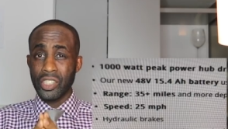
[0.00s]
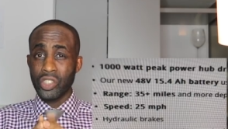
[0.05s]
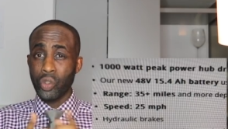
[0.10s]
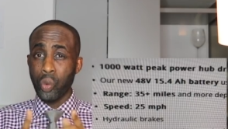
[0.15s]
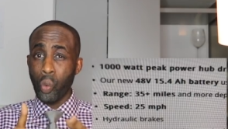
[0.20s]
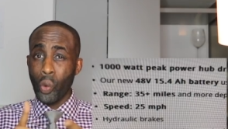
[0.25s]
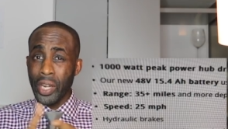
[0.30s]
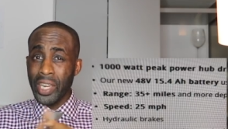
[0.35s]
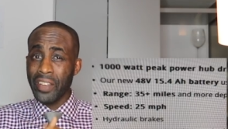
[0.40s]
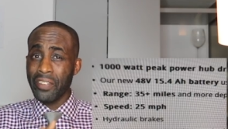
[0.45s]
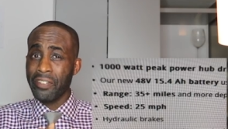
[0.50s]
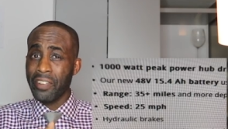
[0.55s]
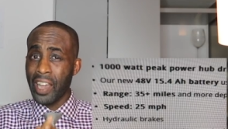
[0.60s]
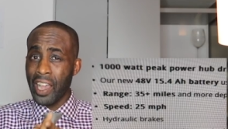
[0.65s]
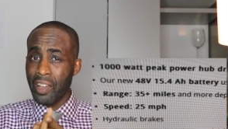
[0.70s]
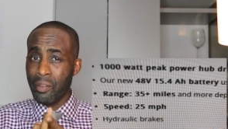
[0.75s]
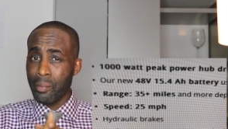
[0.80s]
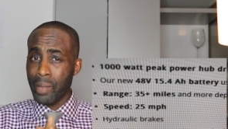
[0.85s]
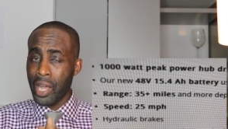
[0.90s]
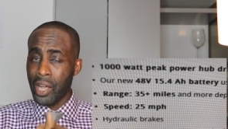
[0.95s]

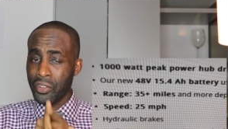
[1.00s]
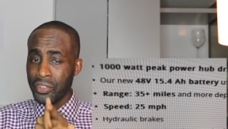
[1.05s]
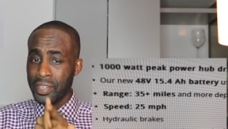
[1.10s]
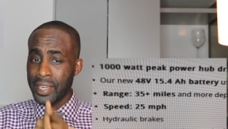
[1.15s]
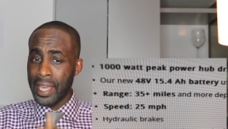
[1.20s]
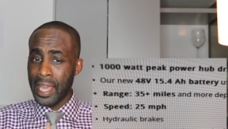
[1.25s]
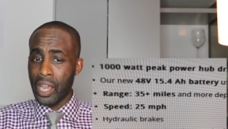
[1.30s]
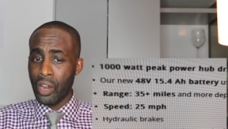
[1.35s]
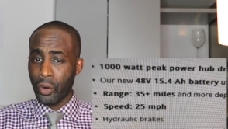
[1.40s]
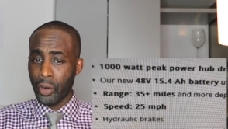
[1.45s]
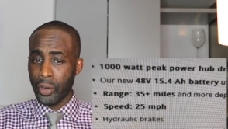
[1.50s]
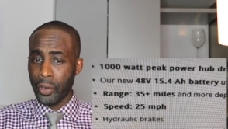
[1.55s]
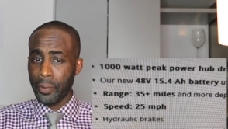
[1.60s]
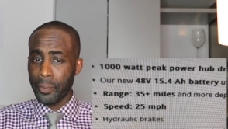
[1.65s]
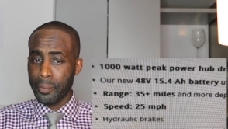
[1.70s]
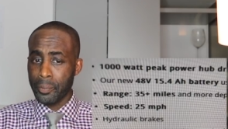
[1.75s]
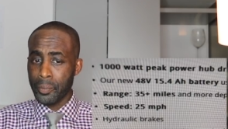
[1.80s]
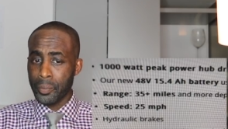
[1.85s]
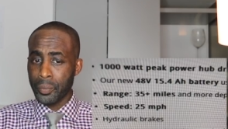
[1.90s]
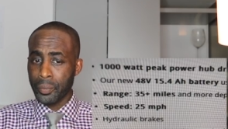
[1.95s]
25 miles an
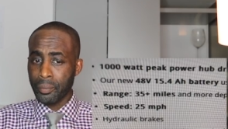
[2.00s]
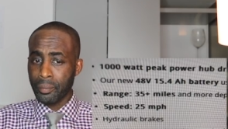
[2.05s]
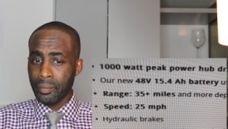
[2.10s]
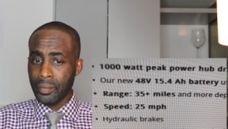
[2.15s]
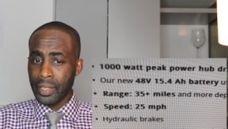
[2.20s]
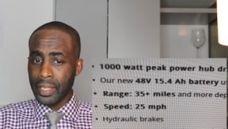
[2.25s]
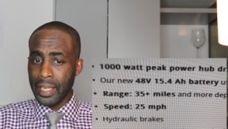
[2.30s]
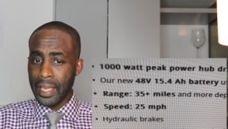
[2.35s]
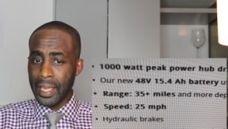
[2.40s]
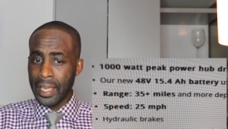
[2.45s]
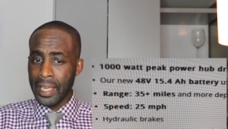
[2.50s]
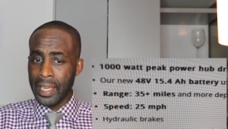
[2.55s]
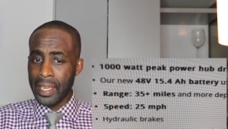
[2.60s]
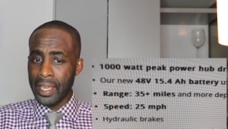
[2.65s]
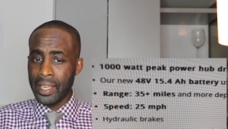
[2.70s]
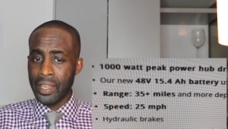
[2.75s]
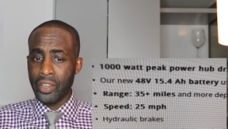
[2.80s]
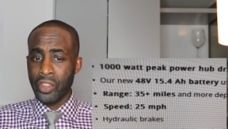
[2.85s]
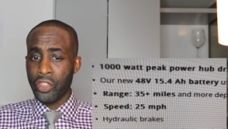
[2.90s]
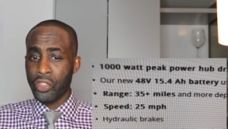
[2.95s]
hour
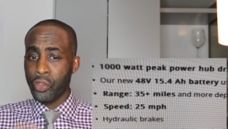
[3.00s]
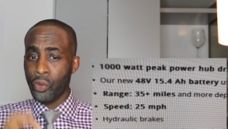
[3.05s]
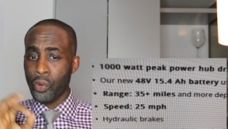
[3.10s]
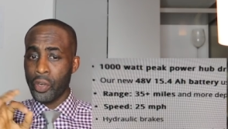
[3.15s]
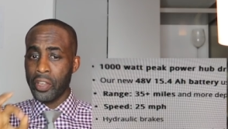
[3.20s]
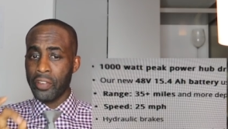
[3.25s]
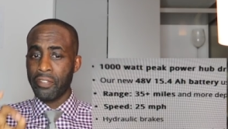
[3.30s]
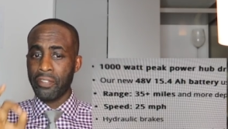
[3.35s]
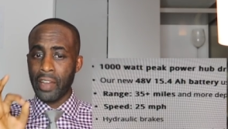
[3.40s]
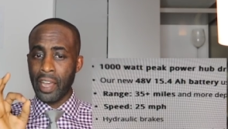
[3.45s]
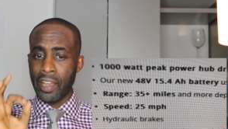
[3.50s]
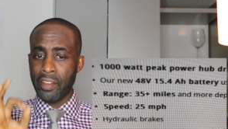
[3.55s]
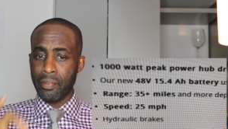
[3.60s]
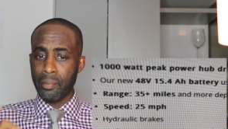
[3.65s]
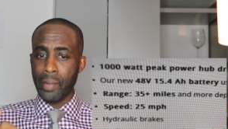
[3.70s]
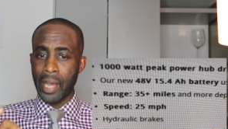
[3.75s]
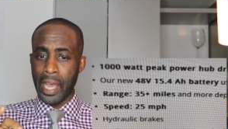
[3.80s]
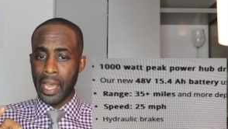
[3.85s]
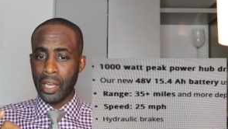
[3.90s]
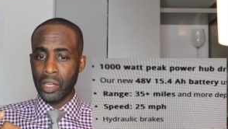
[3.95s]
and 35
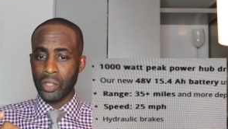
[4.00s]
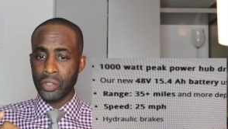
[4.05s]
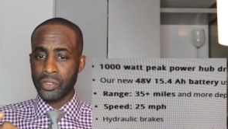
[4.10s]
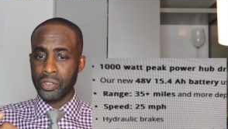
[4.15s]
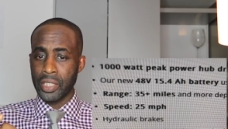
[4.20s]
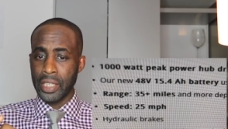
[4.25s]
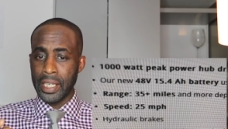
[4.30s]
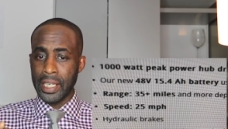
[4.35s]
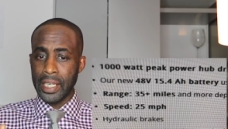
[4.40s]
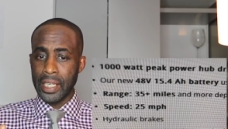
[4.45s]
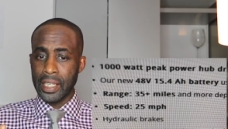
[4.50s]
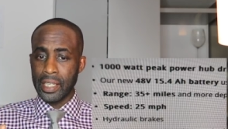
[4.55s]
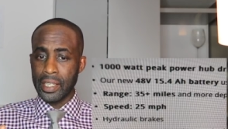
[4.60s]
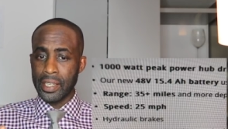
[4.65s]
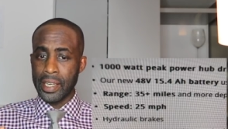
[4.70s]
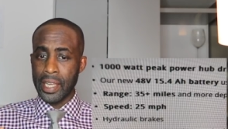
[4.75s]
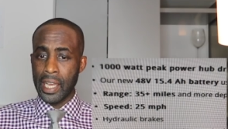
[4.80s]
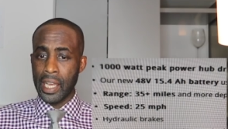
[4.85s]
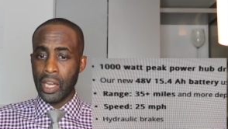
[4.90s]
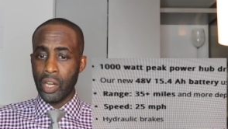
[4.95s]
miles.
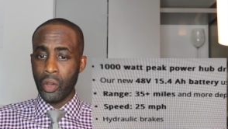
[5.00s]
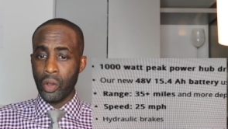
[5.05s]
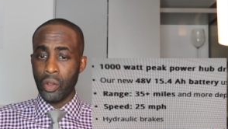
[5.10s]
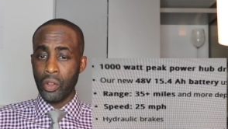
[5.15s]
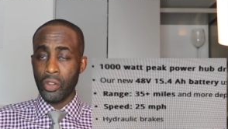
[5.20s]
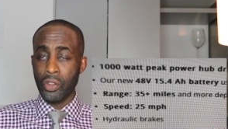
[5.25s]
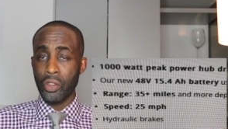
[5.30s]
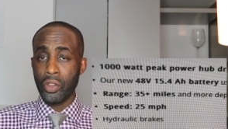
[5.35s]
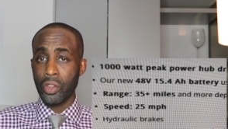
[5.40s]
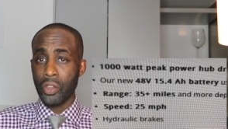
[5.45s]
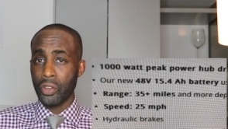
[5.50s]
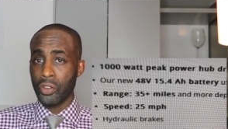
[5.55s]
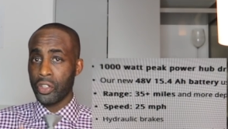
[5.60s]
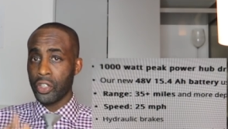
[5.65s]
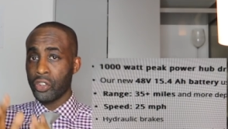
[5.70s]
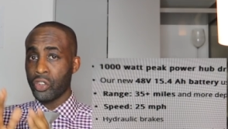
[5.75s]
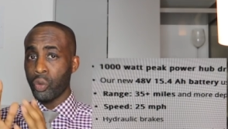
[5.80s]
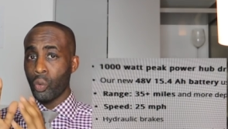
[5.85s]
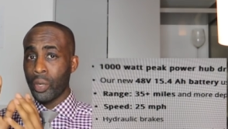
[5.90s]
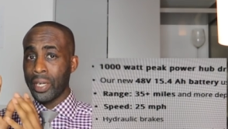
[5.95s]
Now,
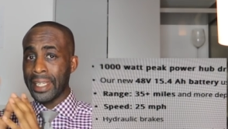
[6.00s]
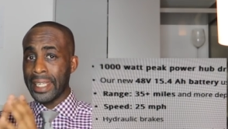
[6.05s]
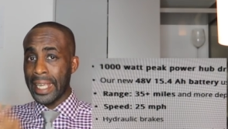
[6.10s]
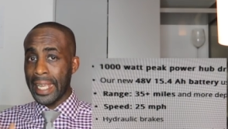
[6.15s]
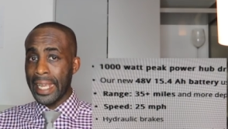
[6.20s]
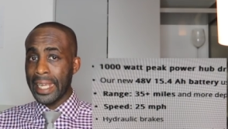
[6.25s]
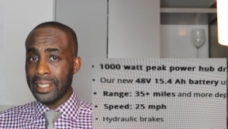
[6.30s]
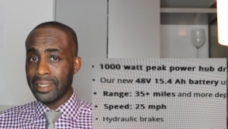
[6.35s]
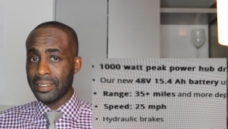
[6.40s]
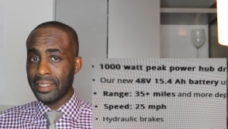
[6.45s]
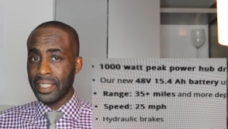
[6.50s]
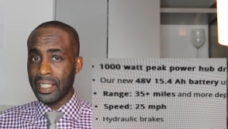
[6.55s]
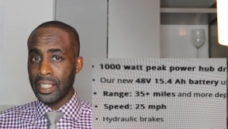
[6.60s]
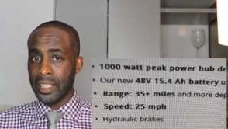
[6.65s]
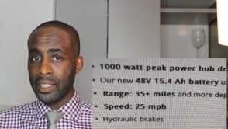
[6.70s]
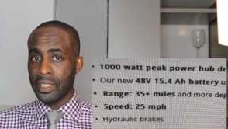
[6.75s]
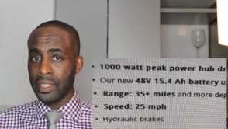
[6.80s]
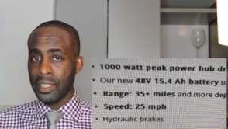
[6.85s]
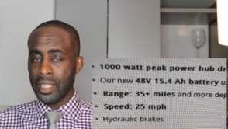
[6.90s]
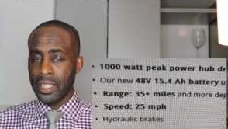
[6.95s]
the
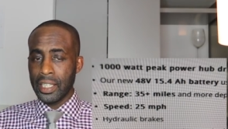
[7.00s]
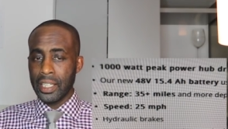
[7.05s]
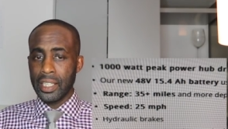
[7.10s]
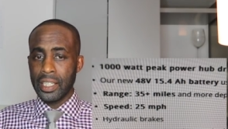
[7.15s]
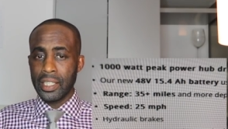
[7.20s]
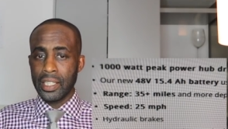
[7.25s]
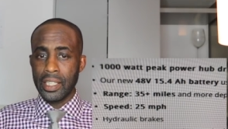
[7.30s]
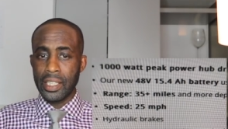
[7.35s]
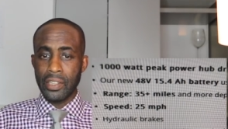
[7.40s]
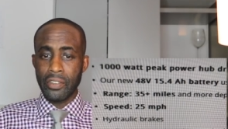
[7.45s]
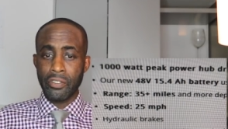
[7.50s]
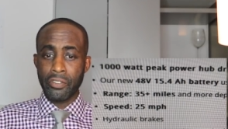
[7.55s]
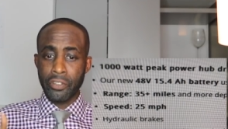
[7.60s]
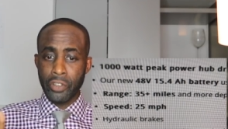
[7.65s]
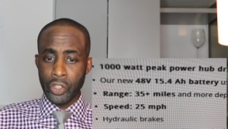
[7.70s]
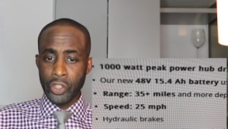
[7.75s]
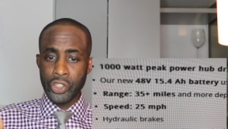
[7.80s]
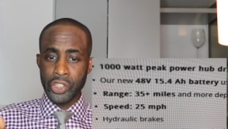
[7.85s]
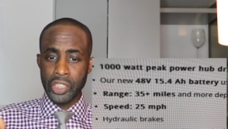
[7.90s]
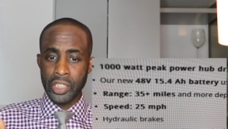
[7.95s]
2018
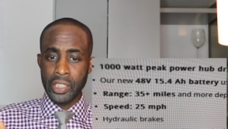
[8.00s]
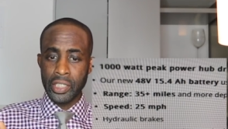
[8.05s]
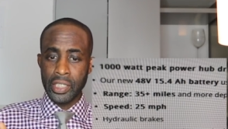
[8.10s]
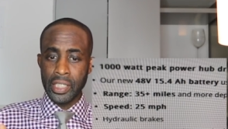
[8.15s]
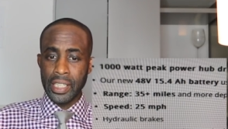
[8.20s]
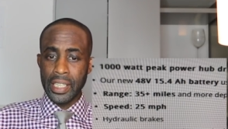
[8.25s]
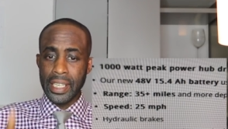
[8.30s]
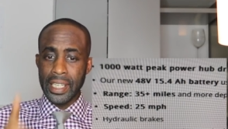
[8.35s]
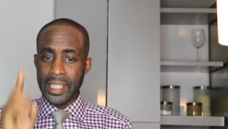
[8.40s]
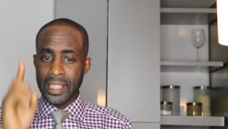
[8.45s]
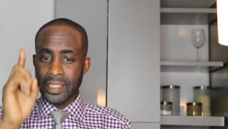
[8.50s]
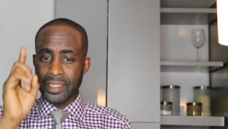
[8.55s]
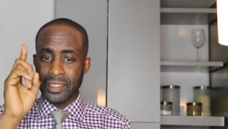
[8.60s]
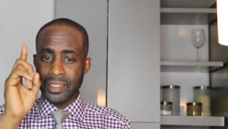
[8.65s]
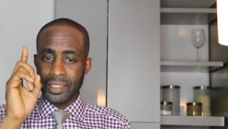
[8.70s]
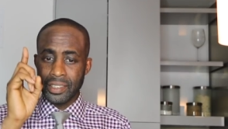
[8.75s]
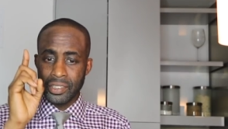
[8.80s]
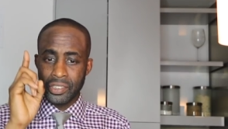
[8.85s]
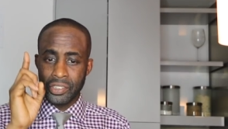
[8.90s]
version is